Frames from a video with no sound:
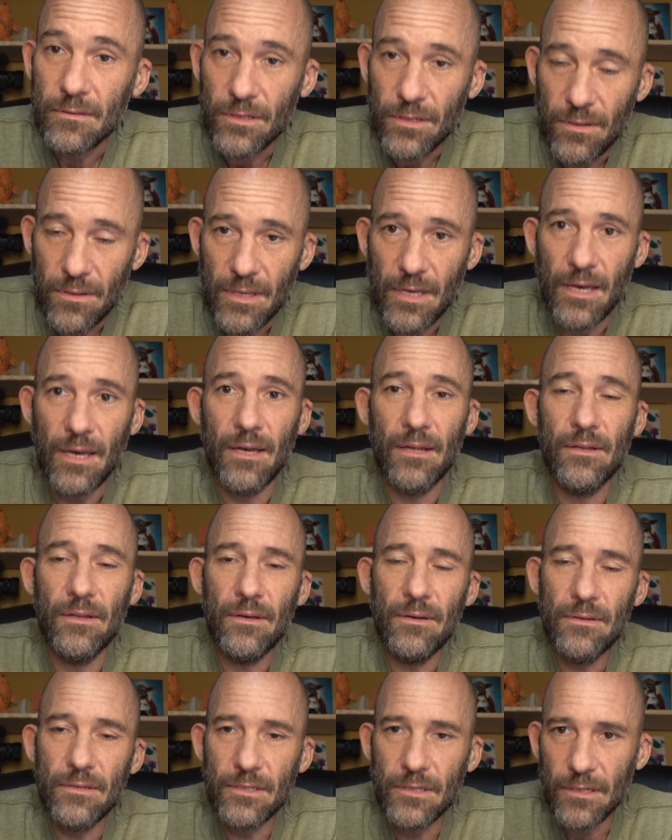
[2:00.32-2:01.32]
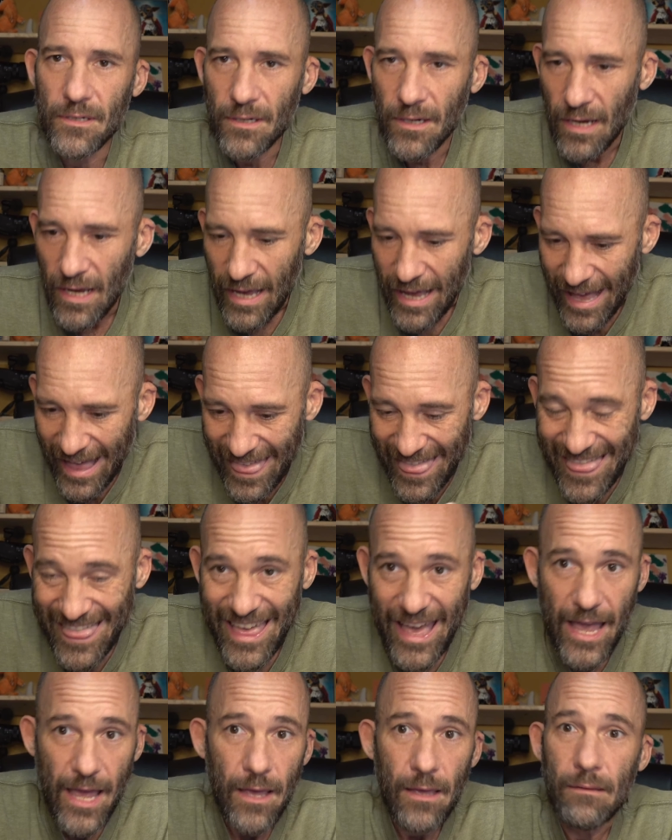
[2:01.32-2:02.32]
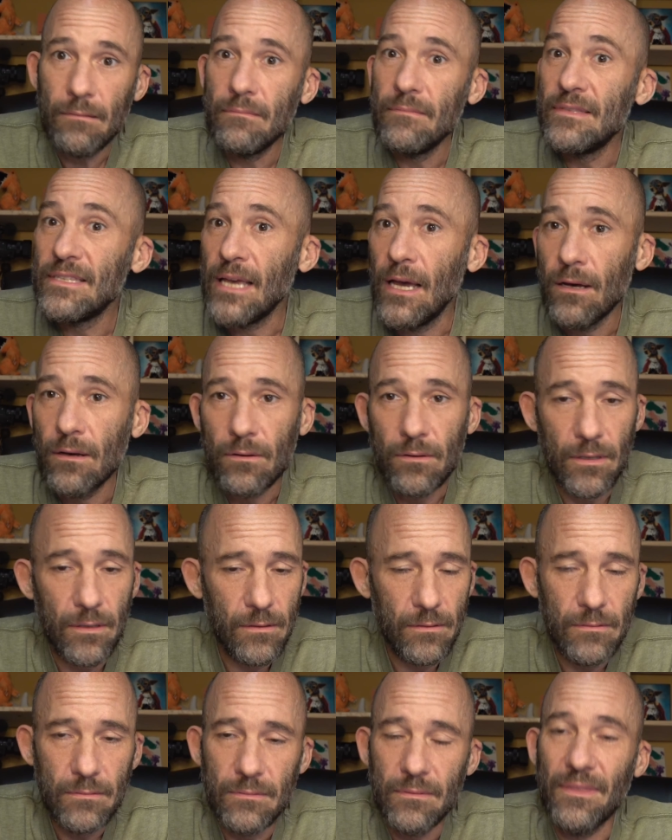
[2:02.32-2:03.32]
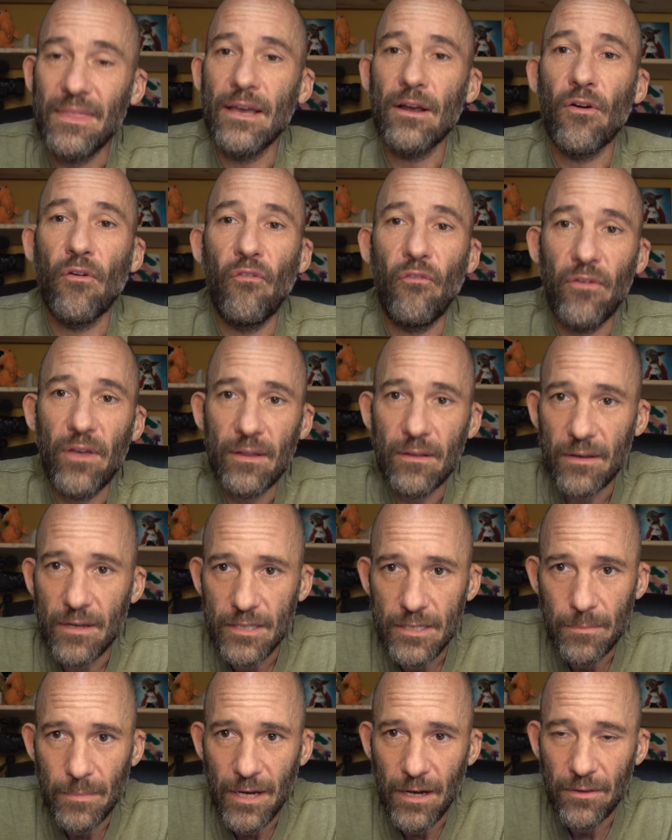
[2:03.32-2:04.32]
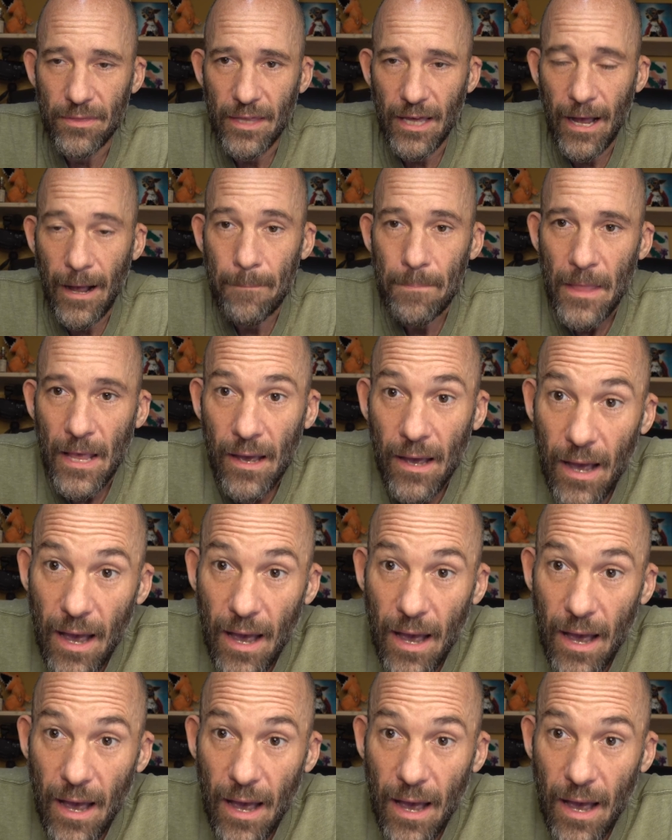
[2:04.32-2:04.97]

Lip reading: to the end user. They tell you their feelings about that,